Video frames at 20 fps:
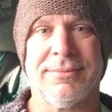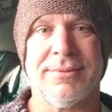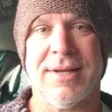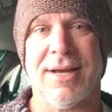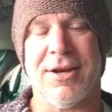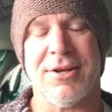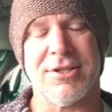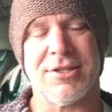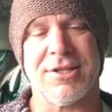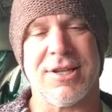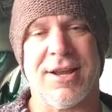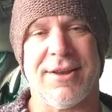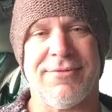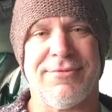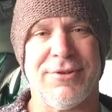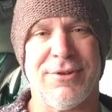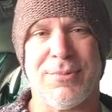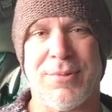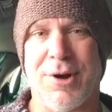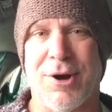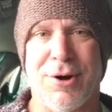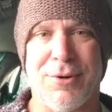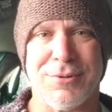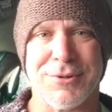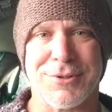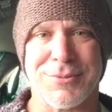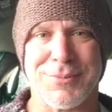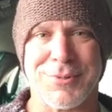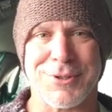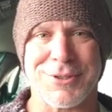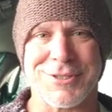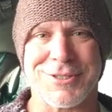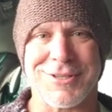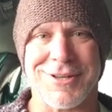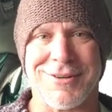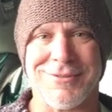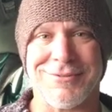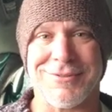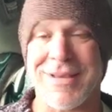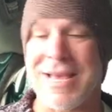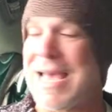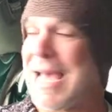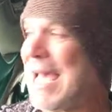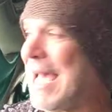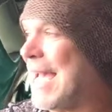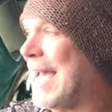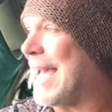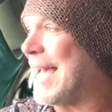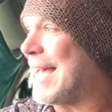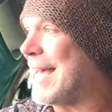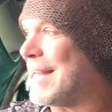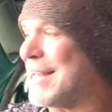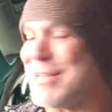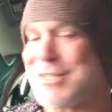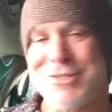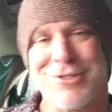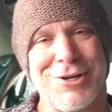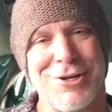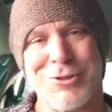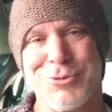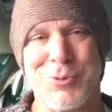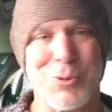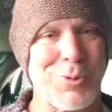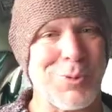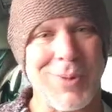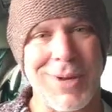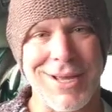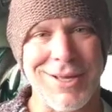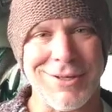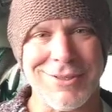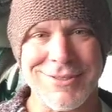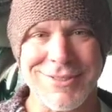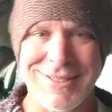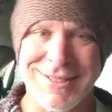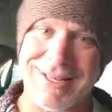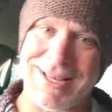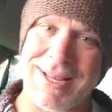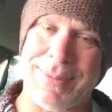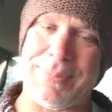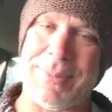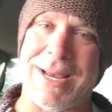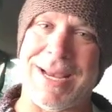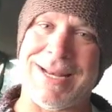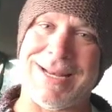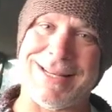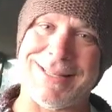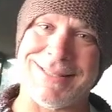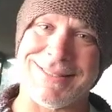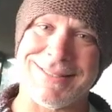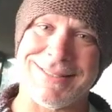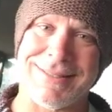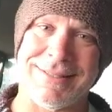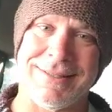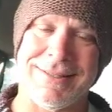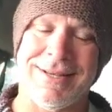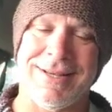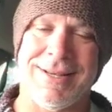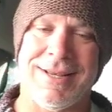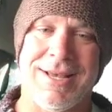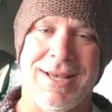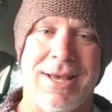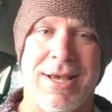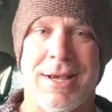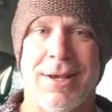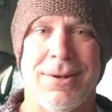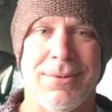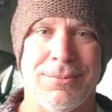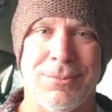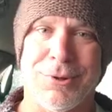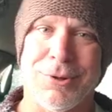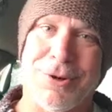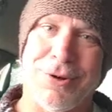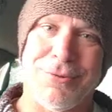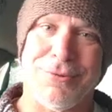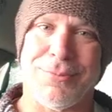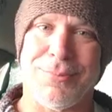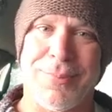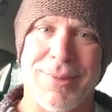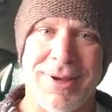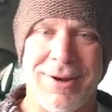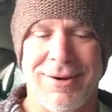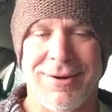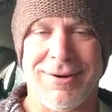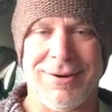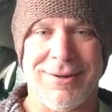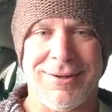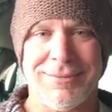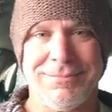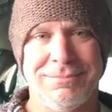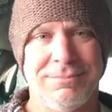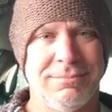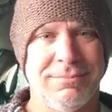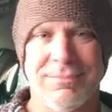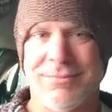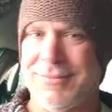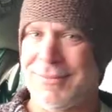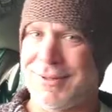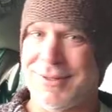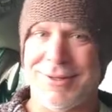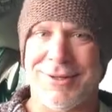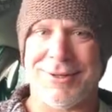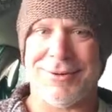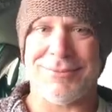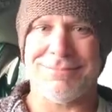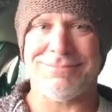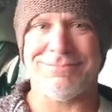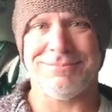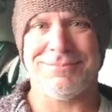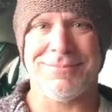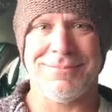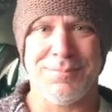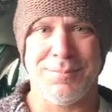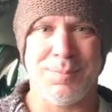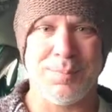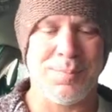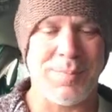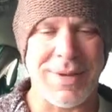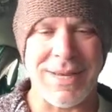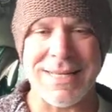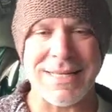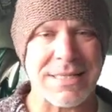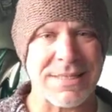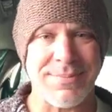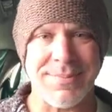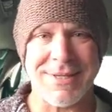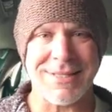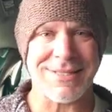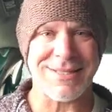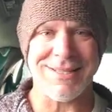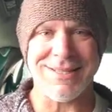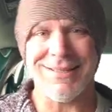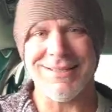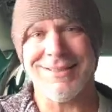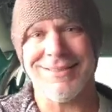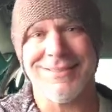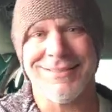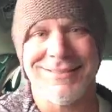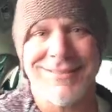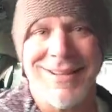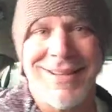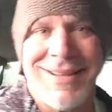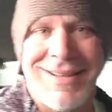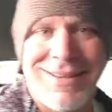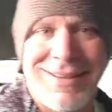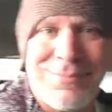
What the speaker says: Now I just got to fill my heart with some good stuff. And it starts with whales and paintings. And we'll go from there, huh? You know, intimacy and